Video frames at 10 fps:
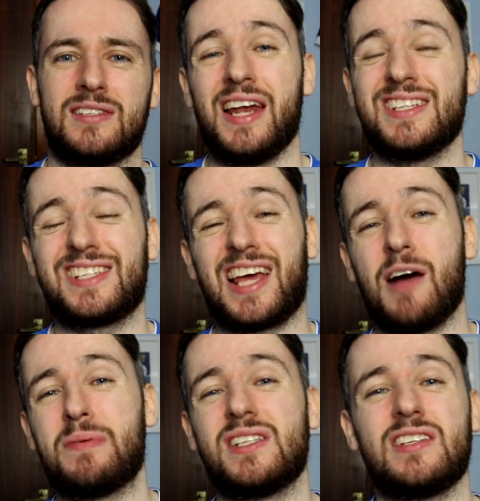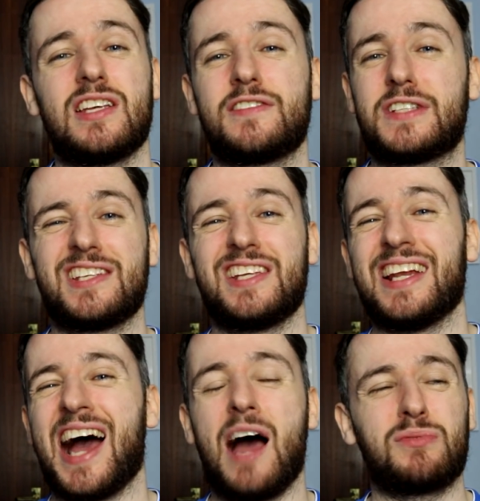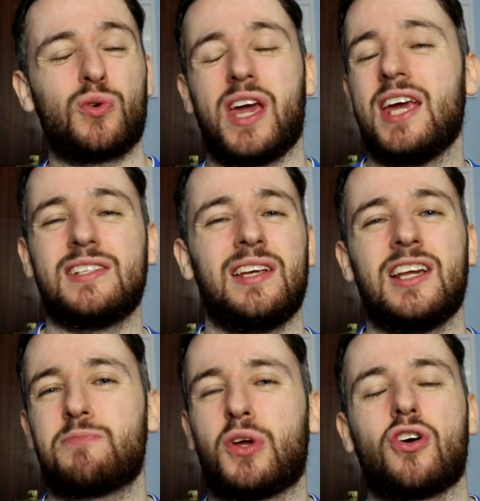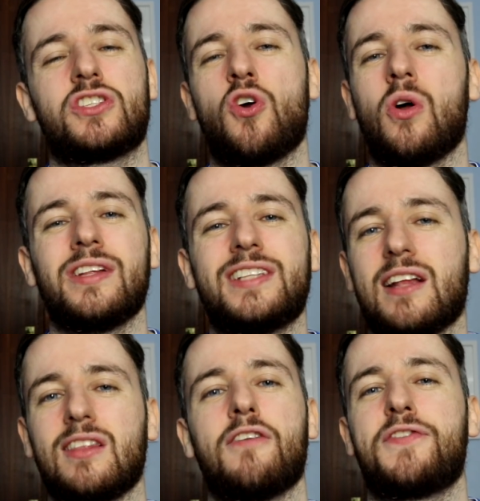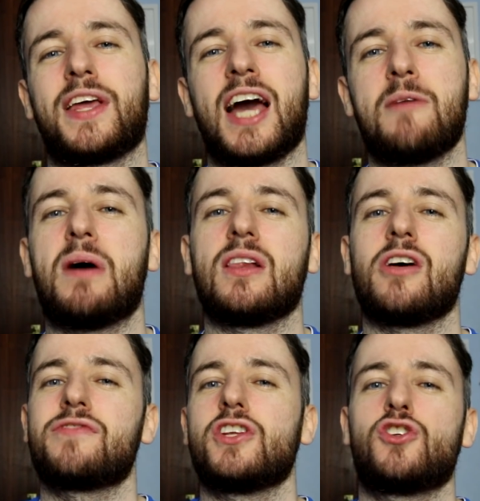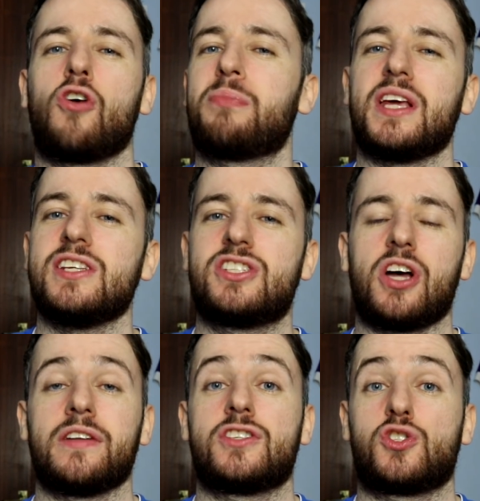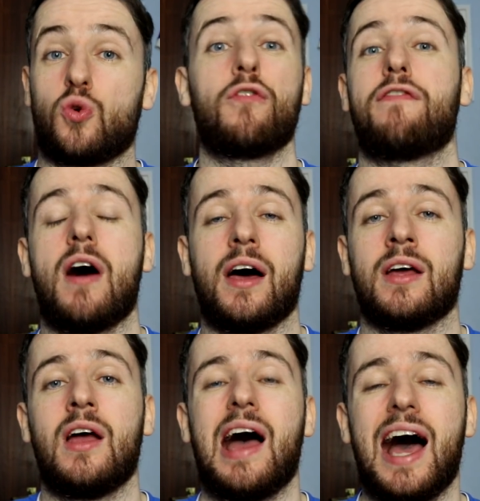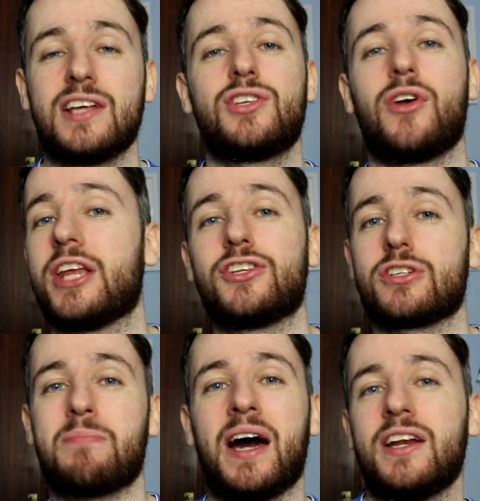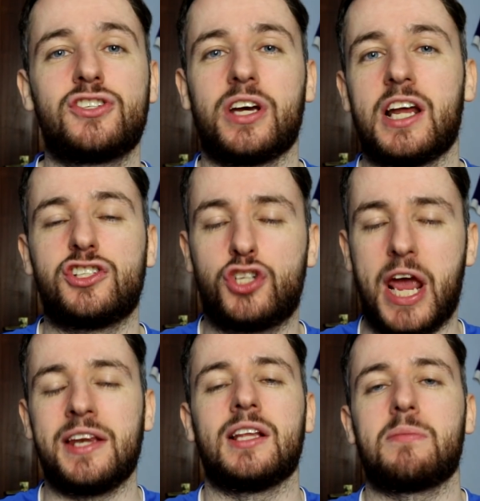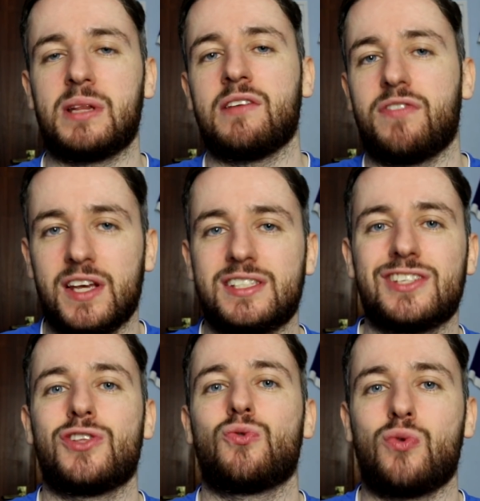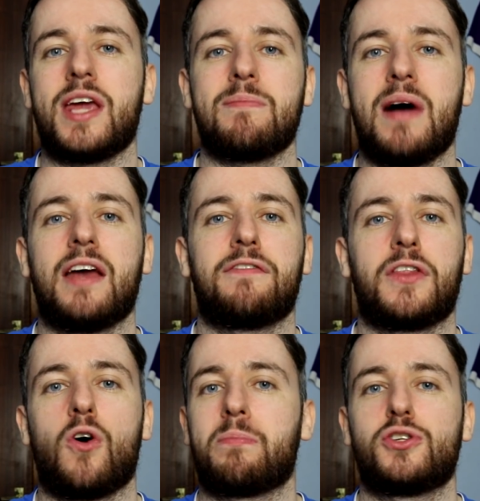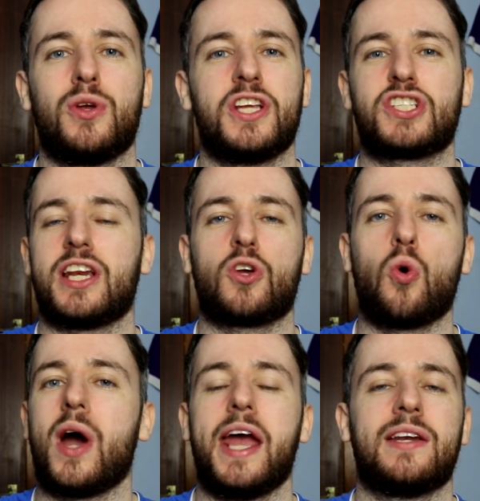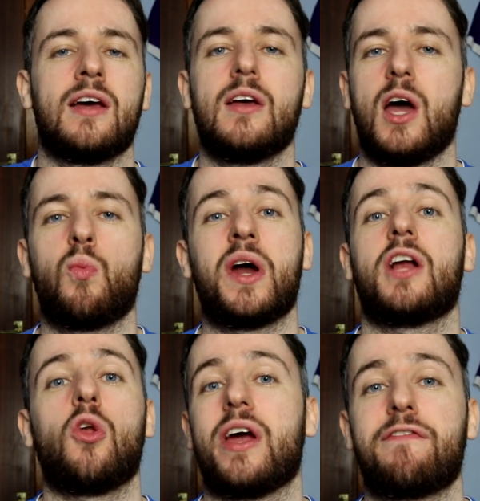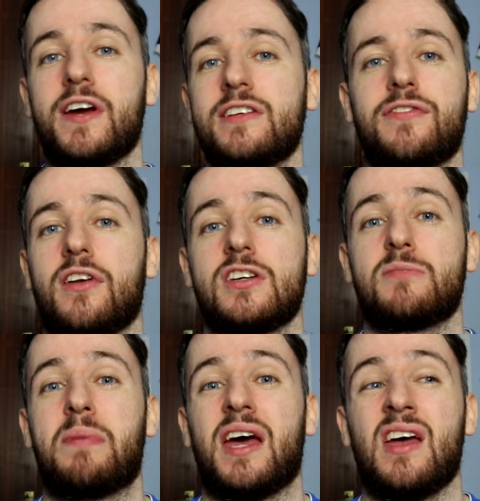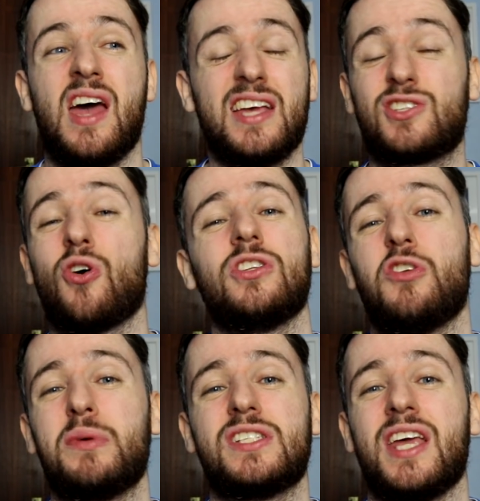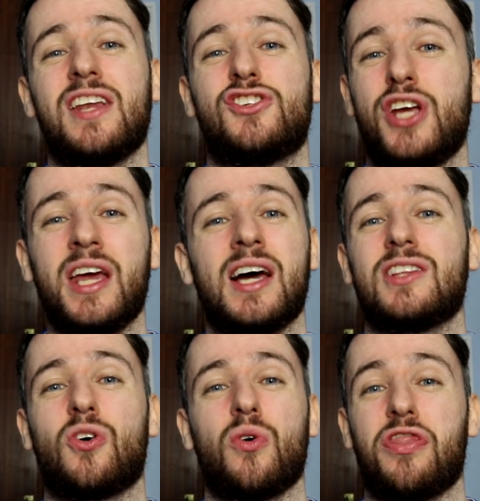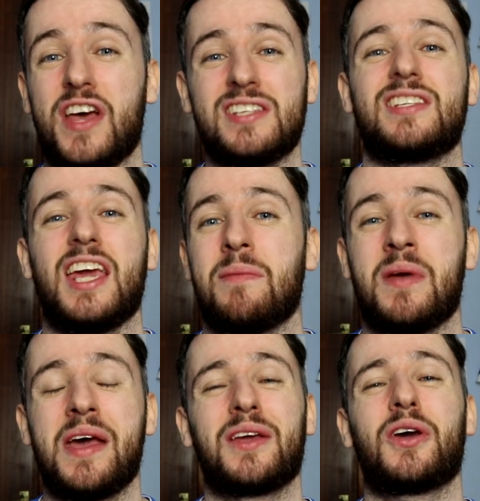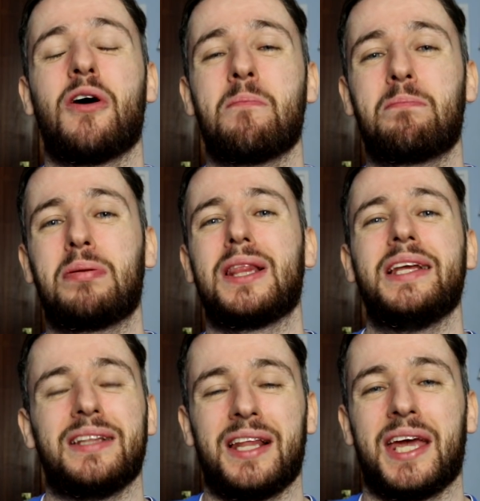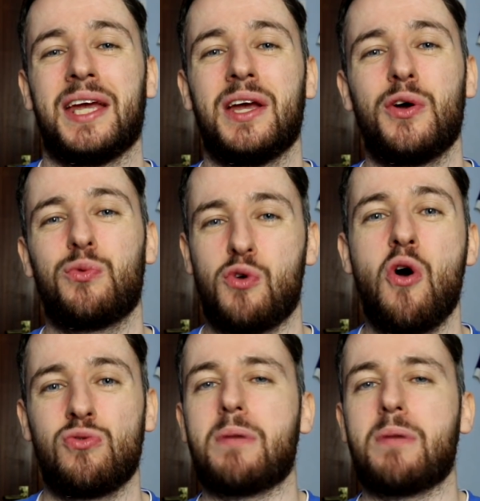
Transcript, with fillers: And as crap as this is to say, and I absolutely hate saying this because not only do I love the guy, but I love the job that he's done so far as a Rangers manager, and I genuinely believe this is the right man for the opportunity. He's going to go ahead and win a lot of things for us, but it's got to be said, Gerrard got this game completely wrong.